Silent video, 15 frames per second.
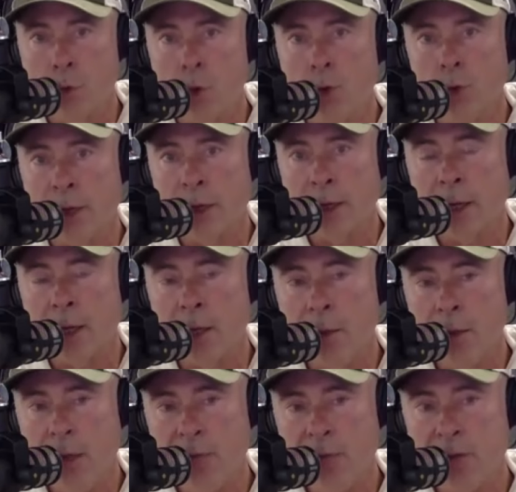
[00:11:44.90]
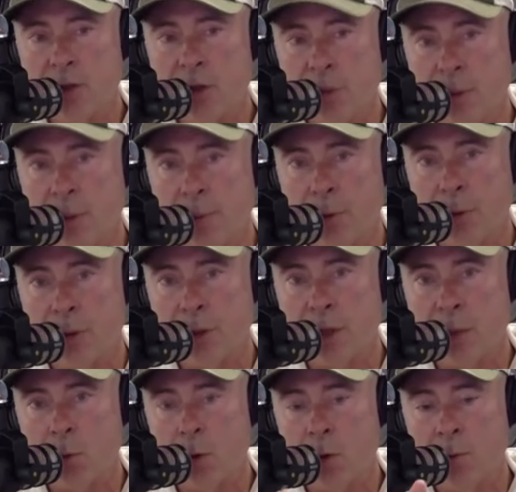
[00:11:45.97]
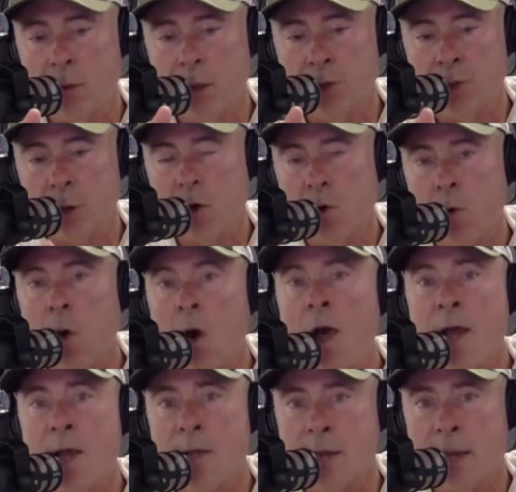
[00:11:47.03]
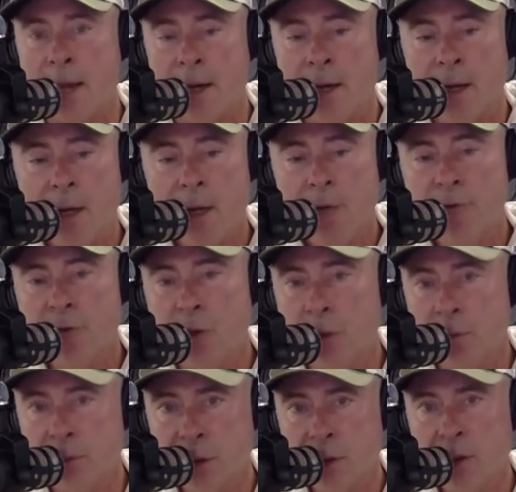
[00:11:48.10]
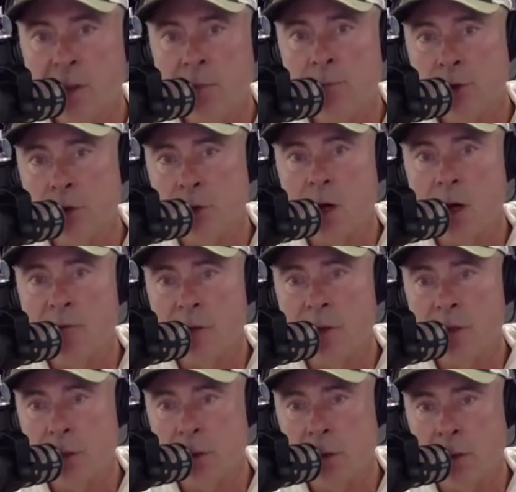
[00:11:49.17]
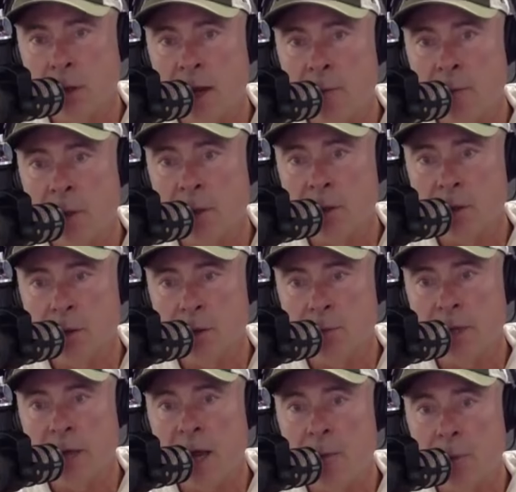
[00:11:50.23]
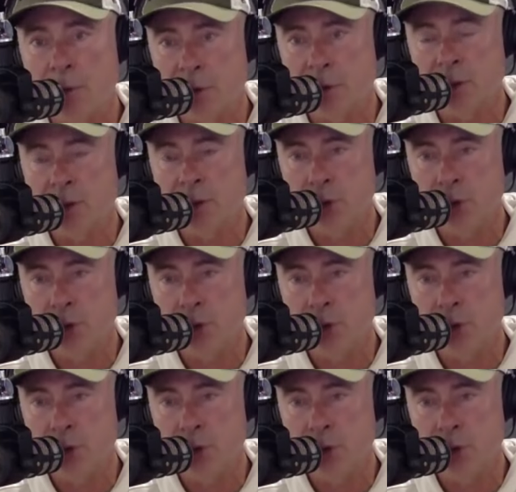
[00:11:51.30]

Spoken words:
Grueling. And you have to stop and appreciate what is required in that from teams, drivers, you name it, to be able to